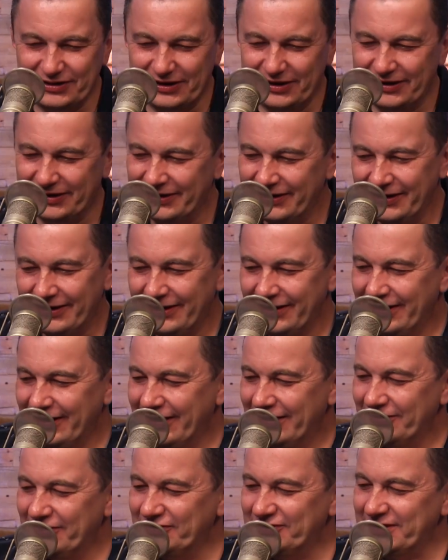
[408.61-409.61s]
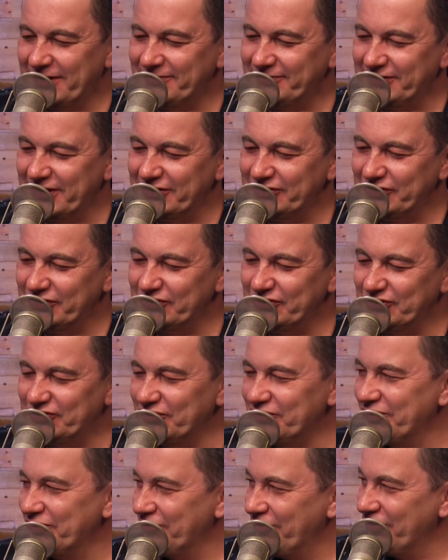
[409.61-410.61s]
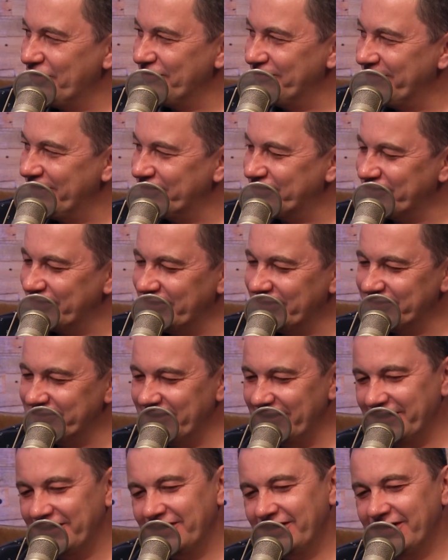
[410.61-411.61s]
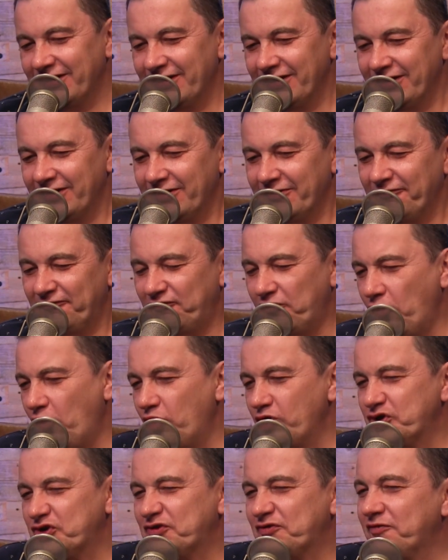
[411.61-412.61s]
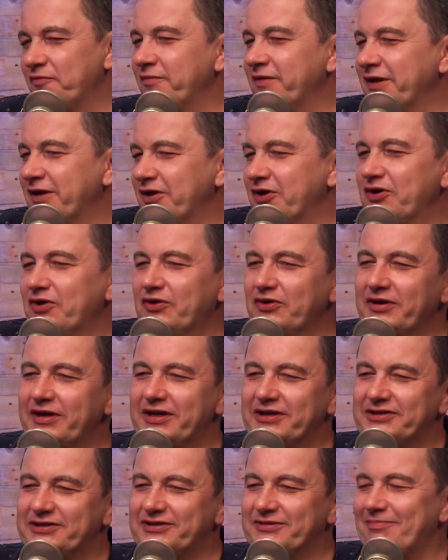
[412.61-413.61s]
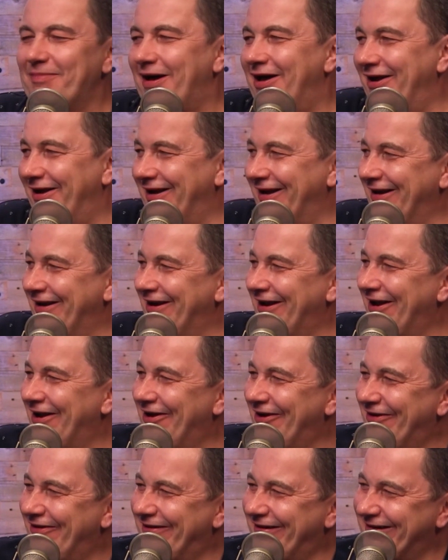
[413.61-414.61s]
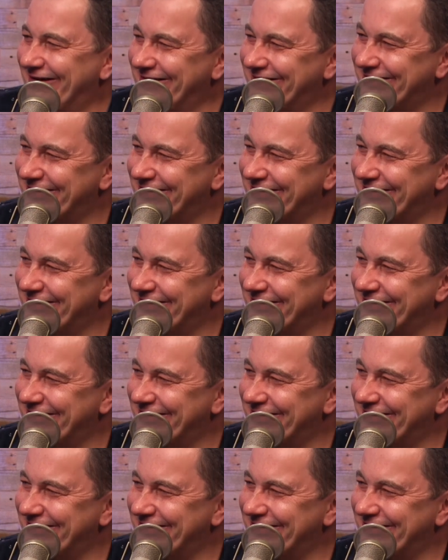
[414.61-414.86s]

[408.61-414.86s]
like the temptation to do your own obituary. It's like forged from the earliest yes.